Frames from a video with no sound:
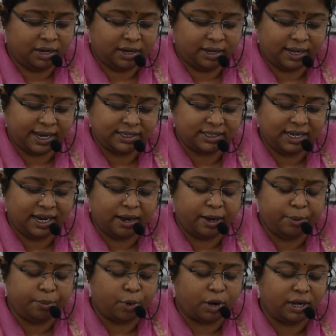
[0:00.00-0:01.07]
Next thing,
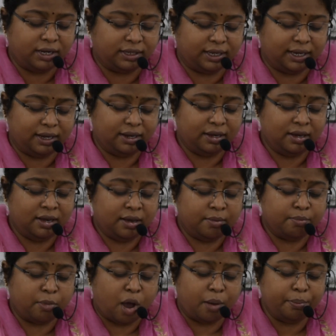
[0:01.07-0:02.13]
important thing,
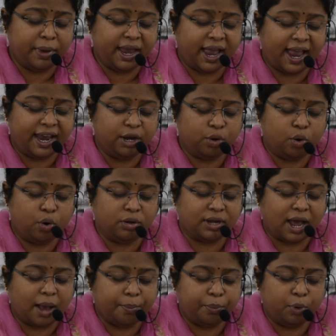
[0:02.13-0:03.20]
Bombay High Court
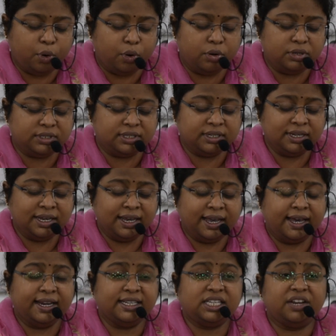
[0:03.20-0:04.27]
upholds
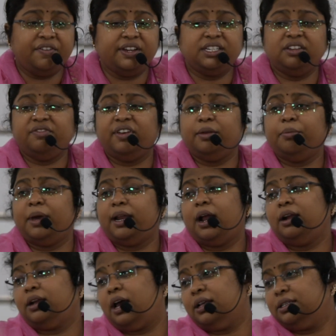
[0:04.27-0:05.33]
reservation for
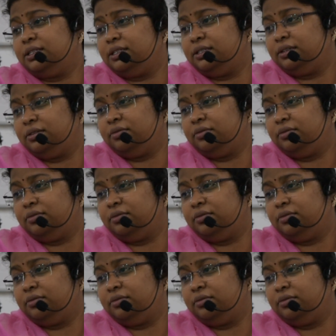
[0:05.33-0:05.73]
Marathas.